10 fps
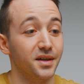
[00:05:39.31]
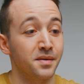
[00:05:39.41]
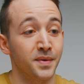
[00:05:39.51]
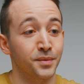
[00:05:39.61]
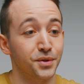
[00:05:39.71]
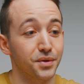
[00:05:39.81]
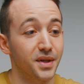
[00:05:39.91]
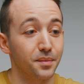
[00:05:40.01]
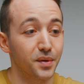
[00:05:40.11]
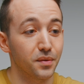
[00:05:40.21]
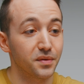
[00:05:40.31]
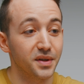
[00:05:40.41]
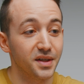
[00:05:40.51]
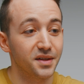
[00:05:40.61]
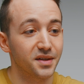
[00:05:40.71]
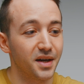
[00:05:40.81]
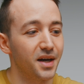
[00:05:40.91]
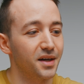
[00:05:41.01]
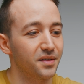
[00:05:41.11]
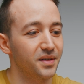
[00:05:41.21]
I'm sure that build is
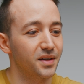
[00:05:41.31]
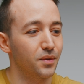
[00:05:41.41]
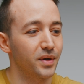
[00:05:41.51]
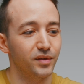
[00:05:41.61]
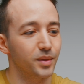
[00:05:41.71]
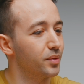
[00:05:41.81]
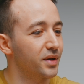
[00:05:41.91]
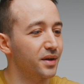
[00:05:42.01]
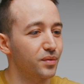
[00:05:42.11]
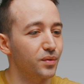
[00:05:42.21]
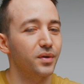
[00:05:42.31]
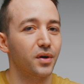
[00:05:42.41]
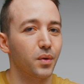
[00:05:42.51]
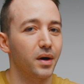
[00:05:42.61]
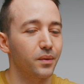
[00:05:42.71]
handling whatever you're putting it through quite